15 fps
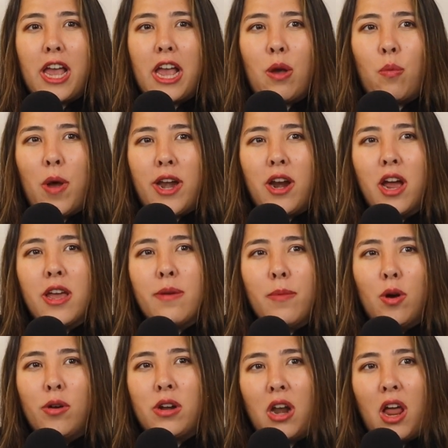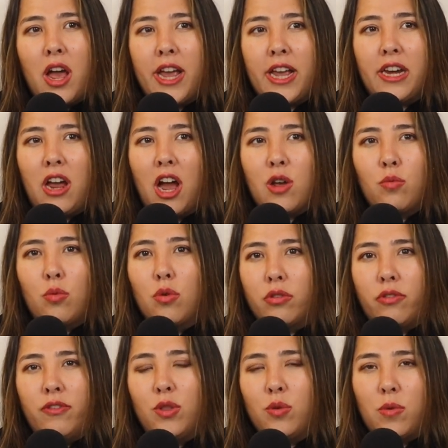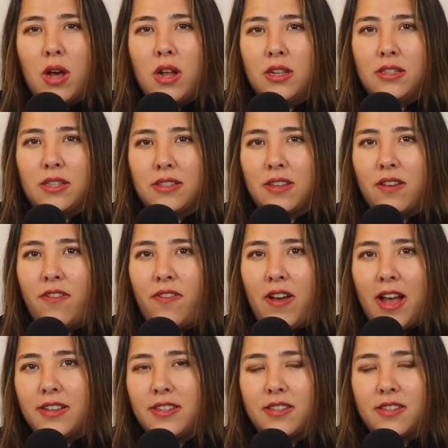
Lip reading: when I am online, I walk through the world as a fat,